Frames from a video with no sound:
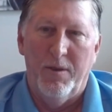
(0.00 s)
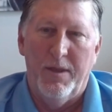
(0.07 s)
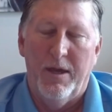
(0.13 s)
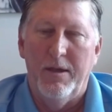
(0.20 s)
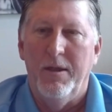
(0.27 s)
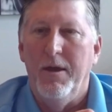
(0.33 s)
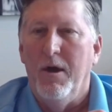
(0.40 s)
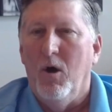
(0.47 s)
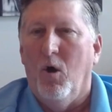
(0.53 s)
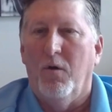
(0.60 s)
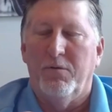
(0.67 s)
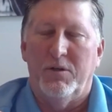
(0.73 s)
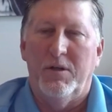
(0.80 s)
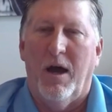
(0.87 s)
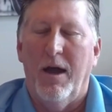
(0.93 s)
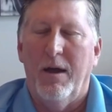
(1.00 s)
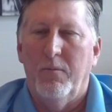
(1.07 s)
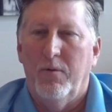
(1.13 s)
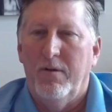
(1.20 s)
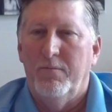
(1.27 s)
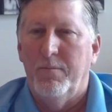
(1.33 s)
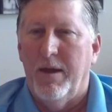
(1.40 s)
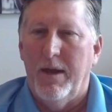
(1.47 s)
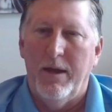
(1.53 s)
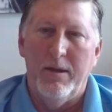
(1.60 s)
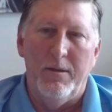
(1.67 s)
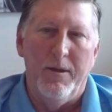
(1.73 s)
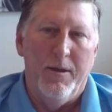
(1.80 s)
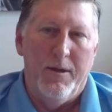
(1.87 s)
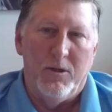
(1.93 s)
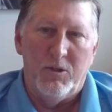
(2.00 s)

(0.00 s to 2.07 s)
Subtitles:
And then over time, we've made